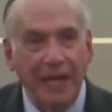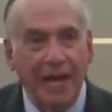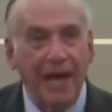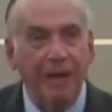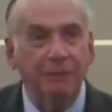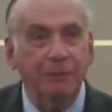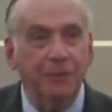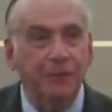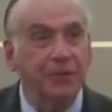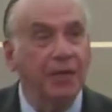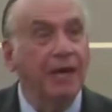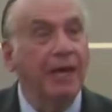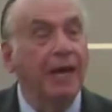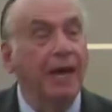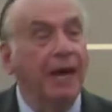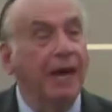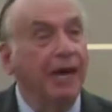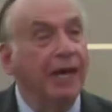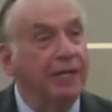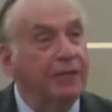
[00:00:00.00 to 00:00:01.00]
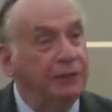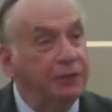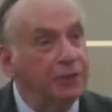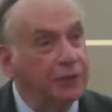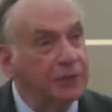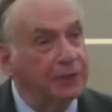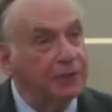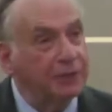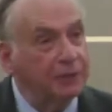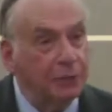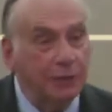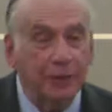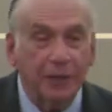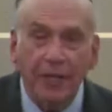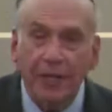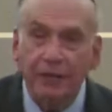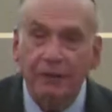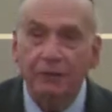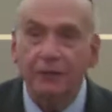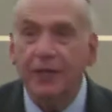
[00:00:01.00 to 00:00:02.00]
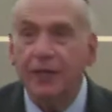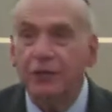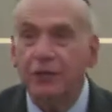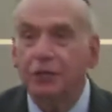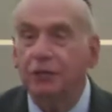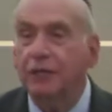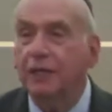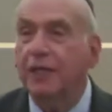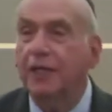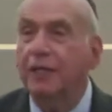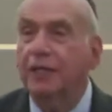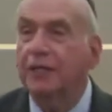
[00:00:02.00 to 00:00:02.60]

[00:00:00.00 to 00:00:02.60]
Happens. I used to do a lot of lecturing